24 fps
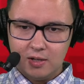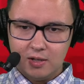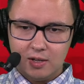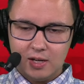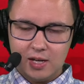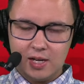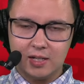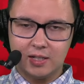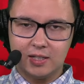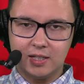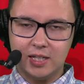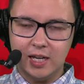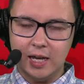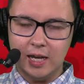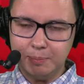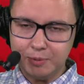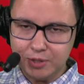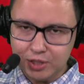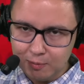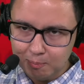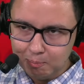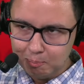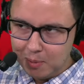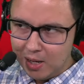and keep
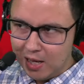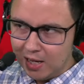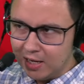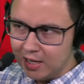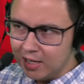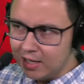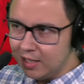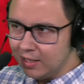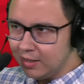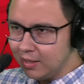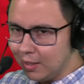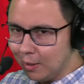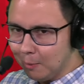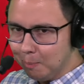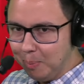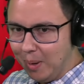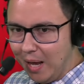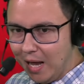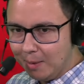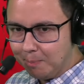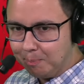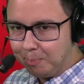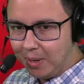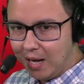some money in their
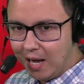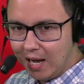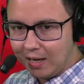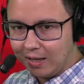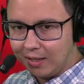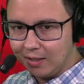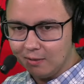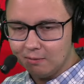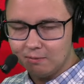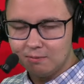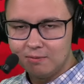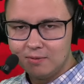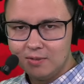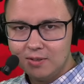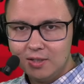back pocket